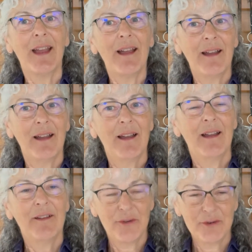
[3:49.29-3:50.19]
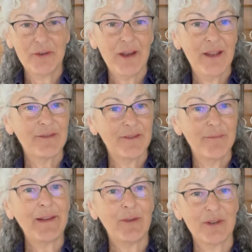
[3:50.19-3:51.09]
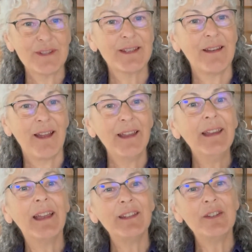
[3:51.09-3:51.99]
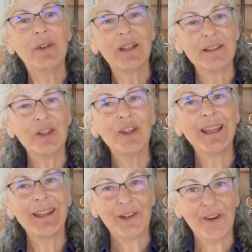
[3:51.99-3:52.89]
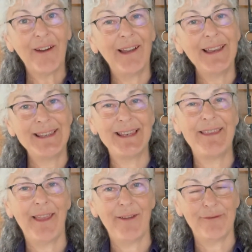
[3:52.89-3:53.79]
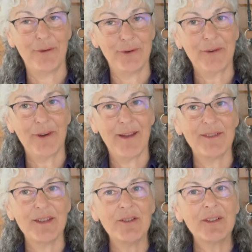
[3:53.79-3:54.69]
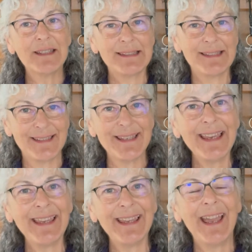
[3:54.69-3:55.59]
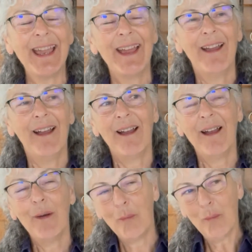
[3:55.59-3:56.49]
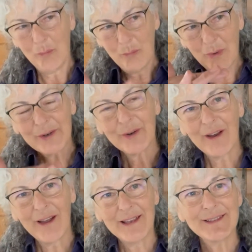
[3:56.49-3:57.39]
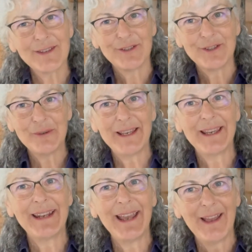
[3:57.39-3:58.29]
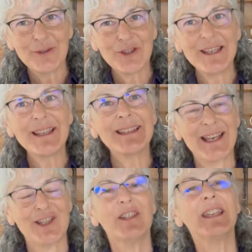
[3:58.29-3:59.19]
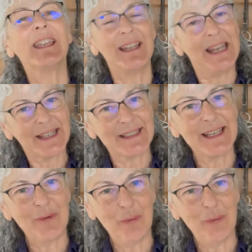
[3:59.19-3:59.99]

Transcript: a photograph of my horse and I, and you can look at her eyes in that photograph, and you can see what her eyes are doing and how she is actually connecting